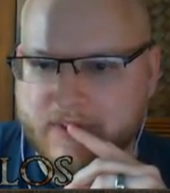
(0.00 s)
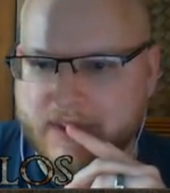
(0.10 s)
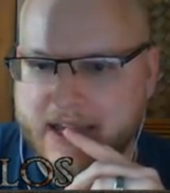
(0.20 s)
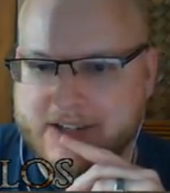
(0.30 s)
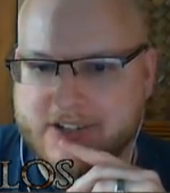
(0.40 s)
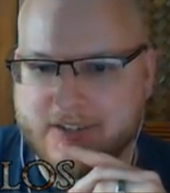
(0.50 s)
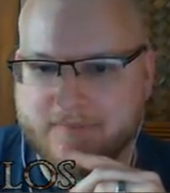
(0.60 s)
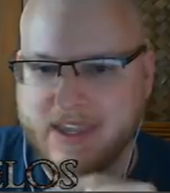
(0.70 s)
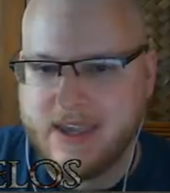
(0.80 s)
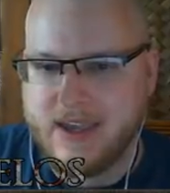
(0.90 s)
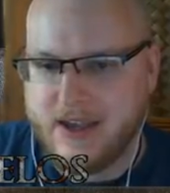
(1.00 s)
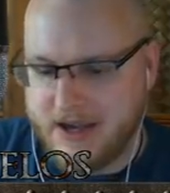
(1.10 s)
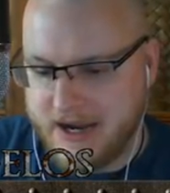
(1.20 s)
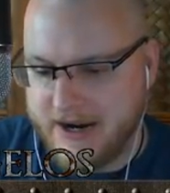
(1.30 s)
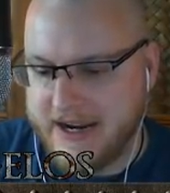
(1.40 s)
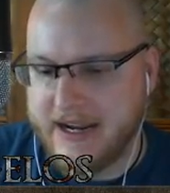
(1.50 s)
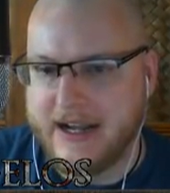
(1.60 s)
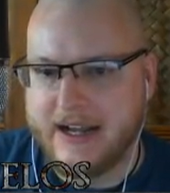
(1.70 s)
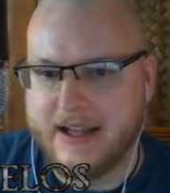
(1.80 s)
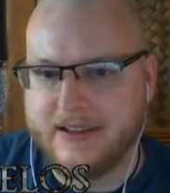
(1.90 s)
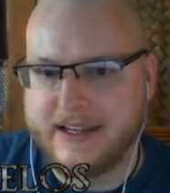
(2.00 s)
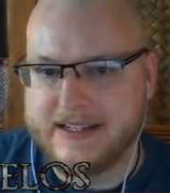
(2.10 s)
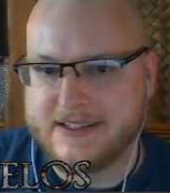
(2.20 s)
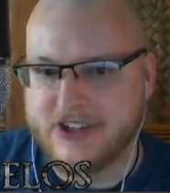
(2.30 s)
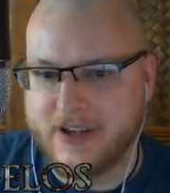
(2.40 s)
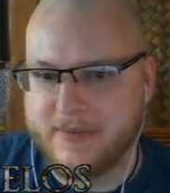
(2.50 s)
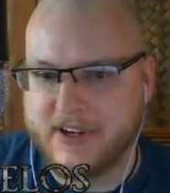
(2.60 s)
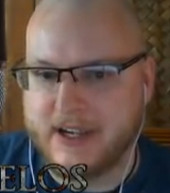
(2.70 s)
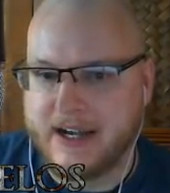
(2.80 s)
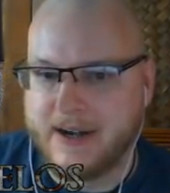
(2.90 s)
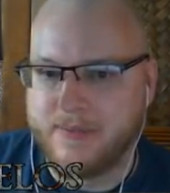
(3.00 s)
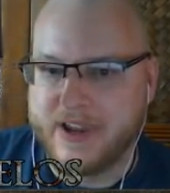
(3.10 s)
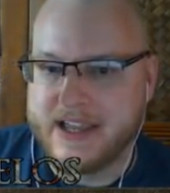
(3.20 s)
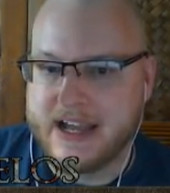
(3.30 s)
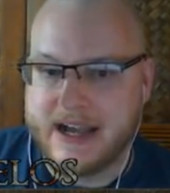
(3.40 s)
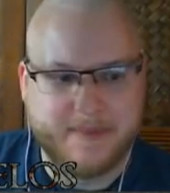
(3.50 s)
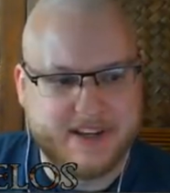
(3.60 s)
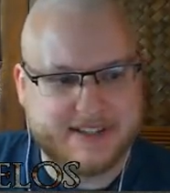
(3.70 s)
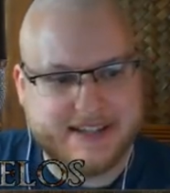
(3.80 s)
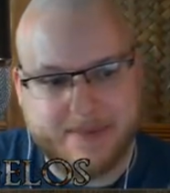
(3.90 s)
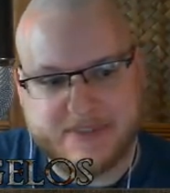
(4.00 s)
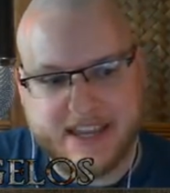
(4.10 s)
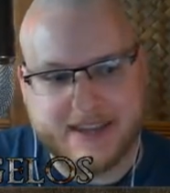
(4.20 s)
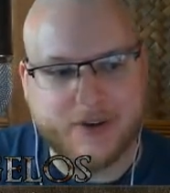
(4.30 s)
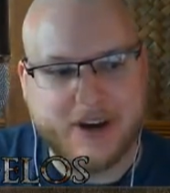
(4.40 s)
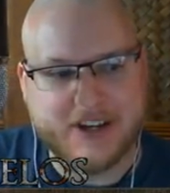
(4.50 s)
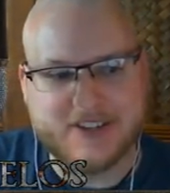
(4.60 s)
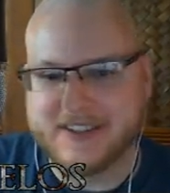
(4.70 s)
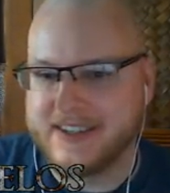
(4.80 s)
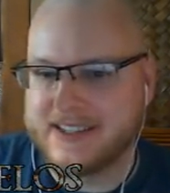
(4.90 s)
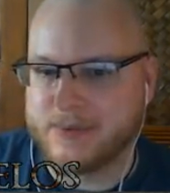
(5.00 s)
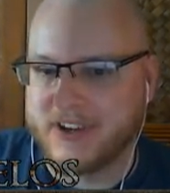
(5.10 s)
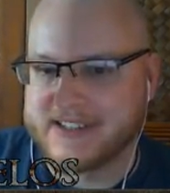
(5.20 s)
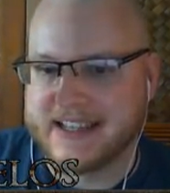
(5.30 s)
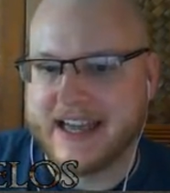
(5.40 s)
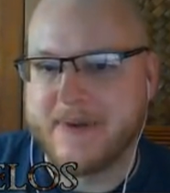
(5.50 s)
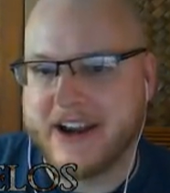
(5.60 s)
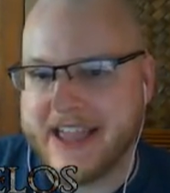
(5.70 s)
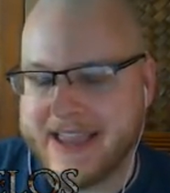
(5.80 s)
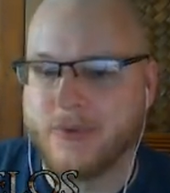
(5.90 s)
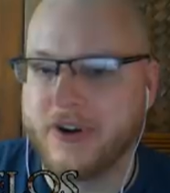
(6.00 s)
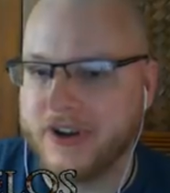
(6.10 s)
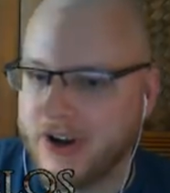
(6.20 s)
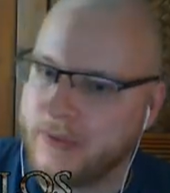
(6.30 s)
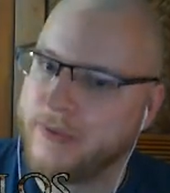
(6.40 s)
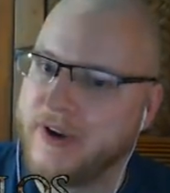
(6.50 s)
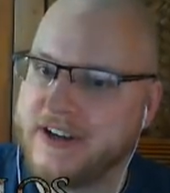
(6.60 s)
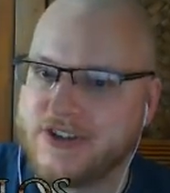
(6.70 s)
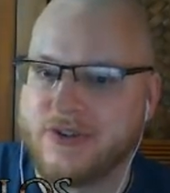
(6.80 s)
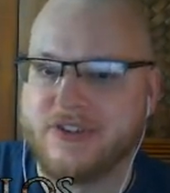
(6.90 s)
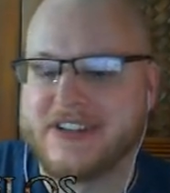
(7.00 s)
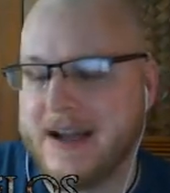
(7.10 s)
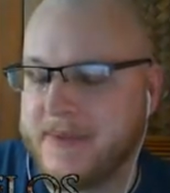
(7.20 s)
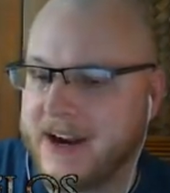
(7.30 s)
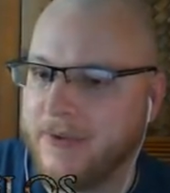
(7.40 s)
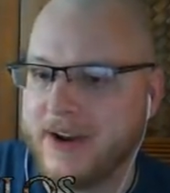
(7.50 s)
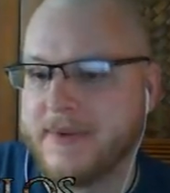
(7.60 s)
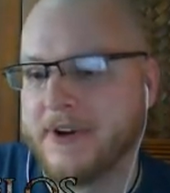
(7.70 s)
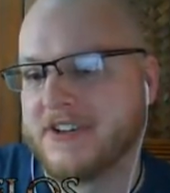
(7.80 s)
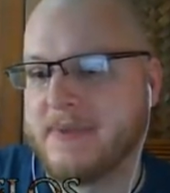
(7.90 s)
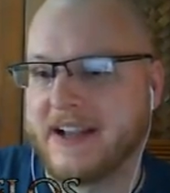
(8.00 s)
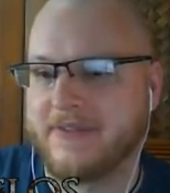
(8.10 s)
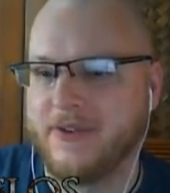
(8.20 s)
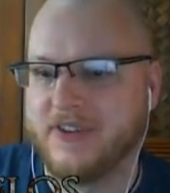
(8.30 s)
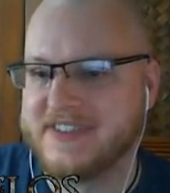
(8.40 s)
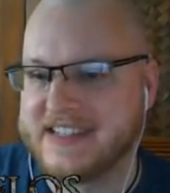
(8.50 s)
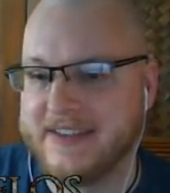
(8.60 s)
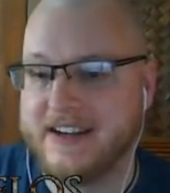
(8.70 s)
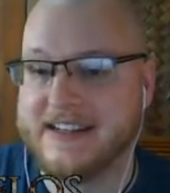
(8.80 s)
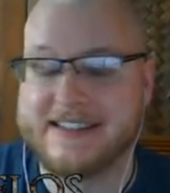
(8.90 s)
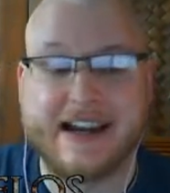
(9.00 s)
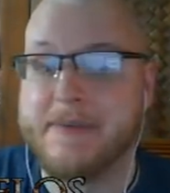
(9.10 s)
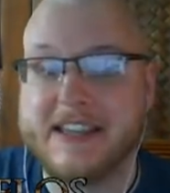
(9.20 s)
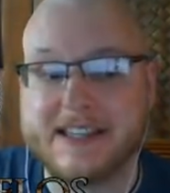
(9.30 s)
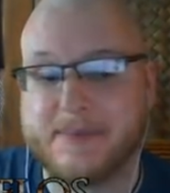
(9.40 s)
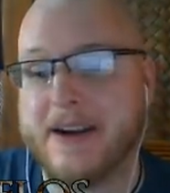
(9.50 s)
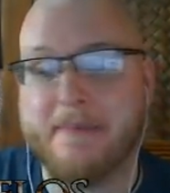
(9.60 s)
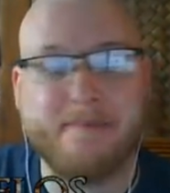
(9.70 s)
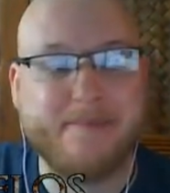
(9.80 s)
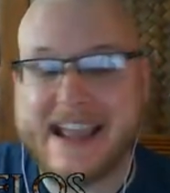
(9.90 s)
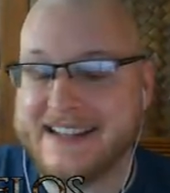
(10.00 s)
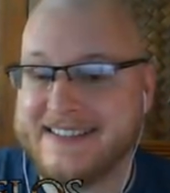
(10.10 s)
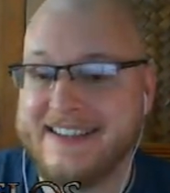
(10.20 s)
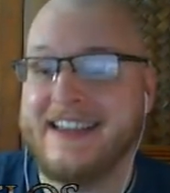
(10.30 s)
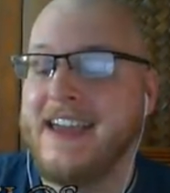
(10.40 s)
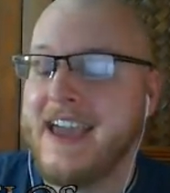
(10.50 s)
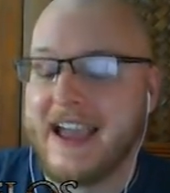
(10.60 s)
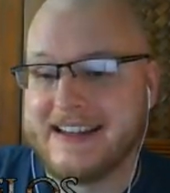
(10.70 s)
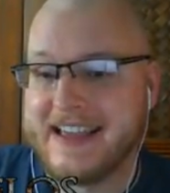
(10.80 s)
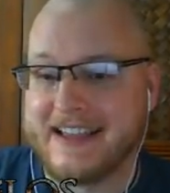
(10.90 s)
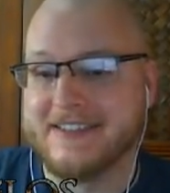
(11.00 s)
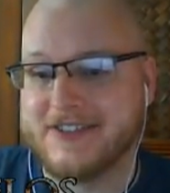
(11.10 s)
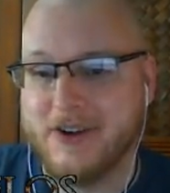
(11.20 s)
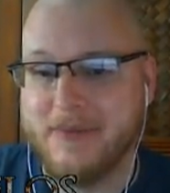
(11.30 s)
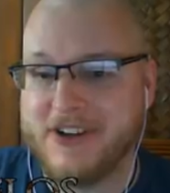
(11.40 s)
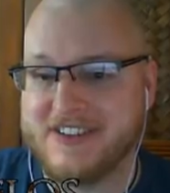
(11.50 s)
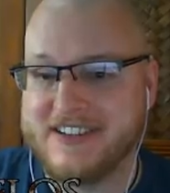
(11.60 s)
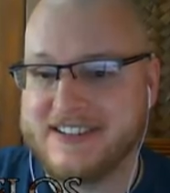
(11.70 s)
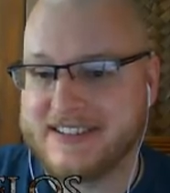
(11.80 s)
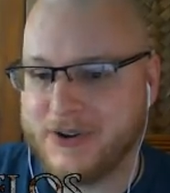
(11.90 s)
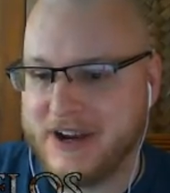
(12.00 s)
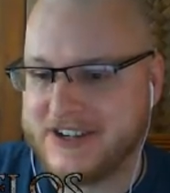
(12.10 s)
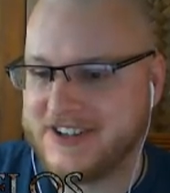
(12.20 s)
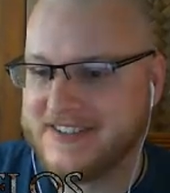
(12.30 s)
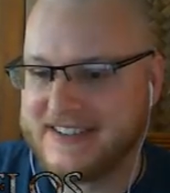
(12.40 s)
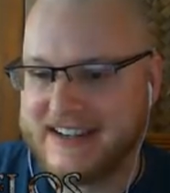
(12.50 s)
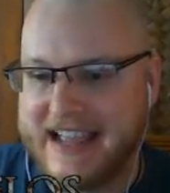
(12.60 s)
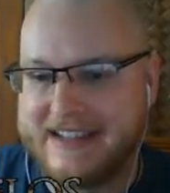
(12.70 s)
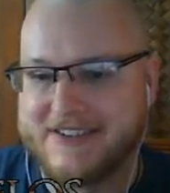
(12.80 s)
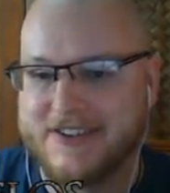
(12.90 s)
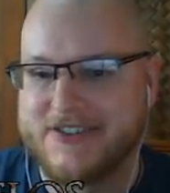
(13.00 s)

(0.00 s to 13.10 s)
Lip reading: Gotcha. All right, ladies and gentlemen, I'm going to stop taking questions at this point because I got about 8 more to go and we're running short on time, and I want to be respectful of Steven and his time. He's been amazing and taking so much of these questions and answers.